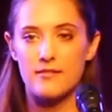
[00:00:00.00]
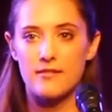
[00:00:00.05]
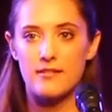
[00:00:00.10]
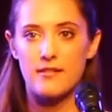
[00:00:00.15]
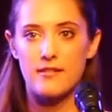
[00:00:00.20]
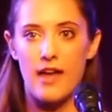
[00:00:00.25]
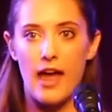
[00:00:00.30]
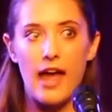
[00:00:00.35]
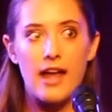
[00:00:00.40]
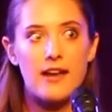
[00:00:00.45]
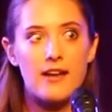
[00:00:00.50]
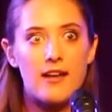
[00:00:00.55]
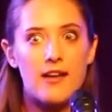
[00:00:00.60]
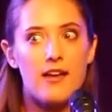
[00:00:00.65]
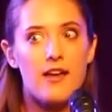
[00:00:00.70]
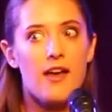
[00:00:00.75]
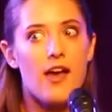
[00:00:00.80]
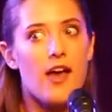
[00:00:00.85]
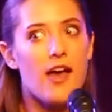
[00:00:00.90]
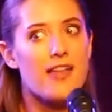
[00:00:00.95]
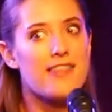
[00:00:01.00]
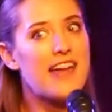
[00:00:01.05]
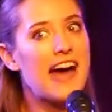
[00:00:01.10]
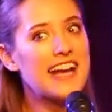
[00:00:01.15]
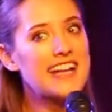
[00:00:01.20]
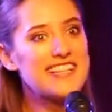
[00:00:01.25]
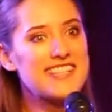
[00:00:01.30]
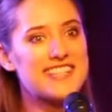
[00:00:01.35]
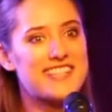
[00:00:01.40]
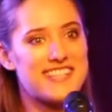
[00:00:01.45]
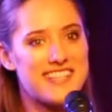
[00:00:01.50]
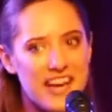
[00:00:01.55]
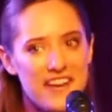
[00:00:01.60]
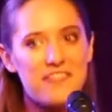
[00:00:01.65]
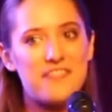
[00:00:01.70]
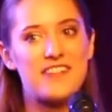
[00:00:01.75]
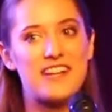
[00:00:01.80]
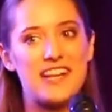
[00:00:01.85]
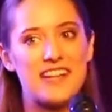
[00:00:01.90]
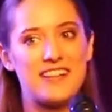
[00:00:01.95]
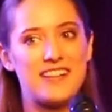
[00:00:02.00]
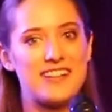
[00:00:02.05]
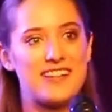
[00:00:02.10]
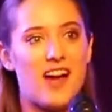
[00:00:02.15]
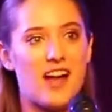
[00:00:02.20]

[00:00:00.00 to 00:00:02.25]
And that is definitely